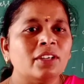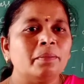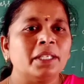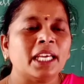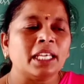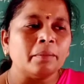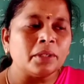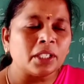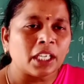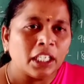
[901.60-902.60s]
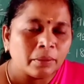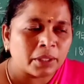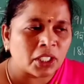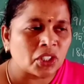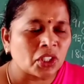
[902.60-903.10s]
will be a
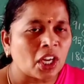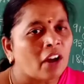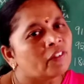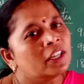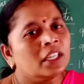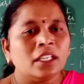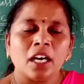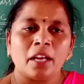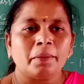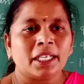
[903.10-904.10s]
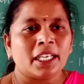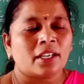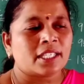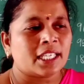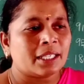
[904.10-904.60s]
elimination of carbon
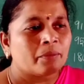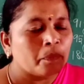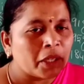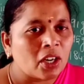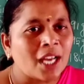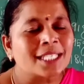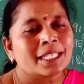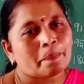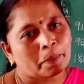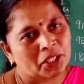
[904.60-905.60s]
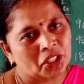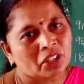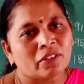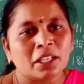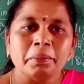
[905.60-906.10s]
dioxide, because the
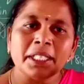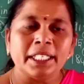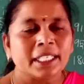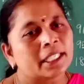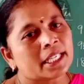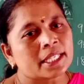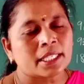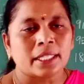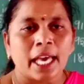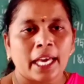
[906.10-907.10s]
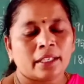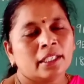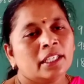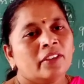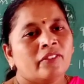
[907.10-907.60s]
pressure will be decreased there.
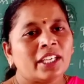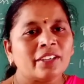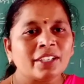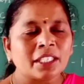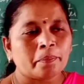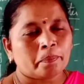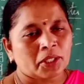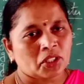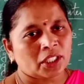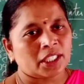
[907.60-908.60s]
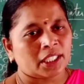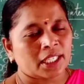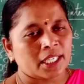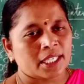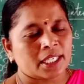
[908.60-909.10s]
Whenever the pressure
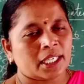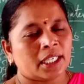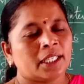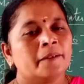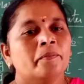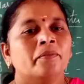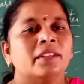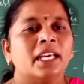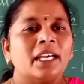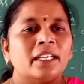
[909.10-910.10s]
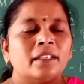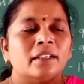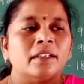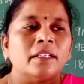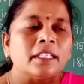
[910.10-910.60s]
decreased there,
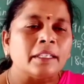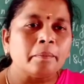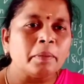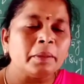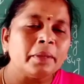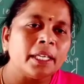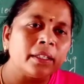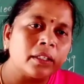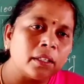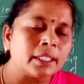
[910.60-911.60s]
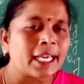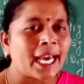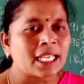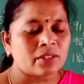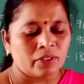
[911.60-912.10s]
the implemented
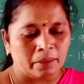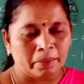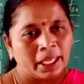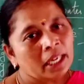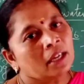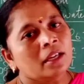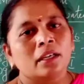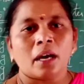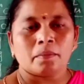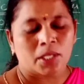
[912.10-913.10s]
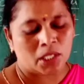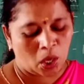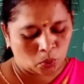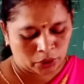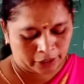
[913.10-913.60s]
gas will be comes
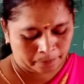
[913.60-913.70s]
out.